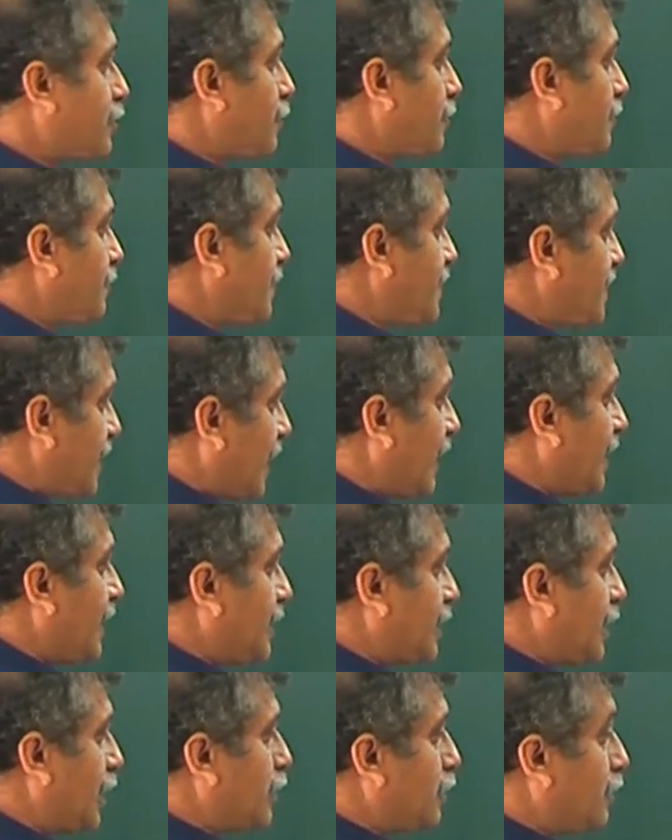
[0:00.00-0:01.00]
So physically,
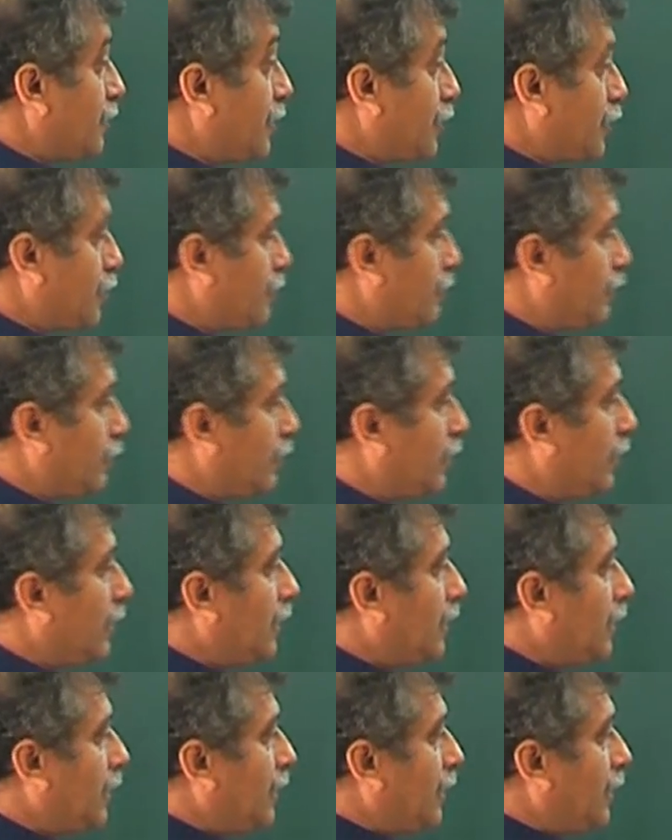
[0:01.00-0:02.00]
it's also very useful.
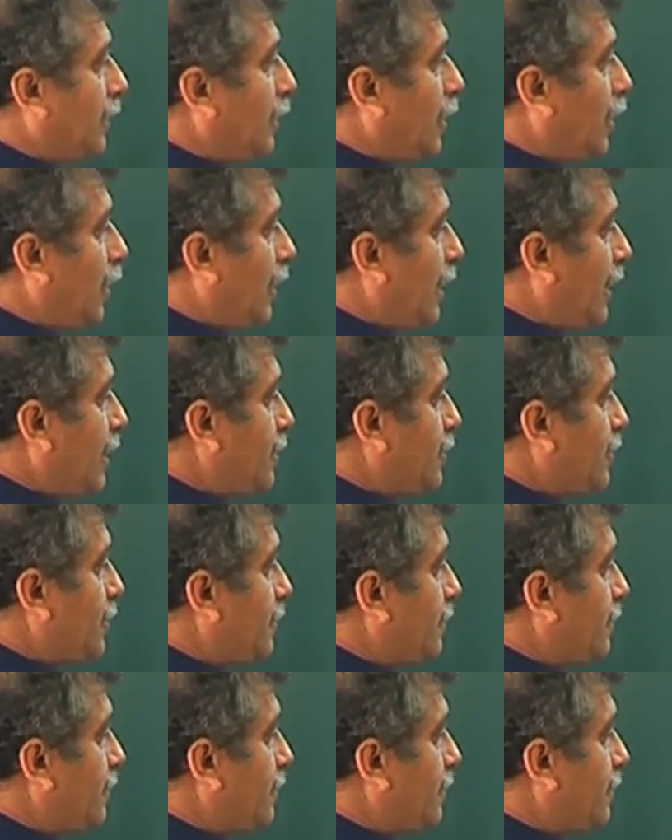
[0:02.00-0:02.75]
All right.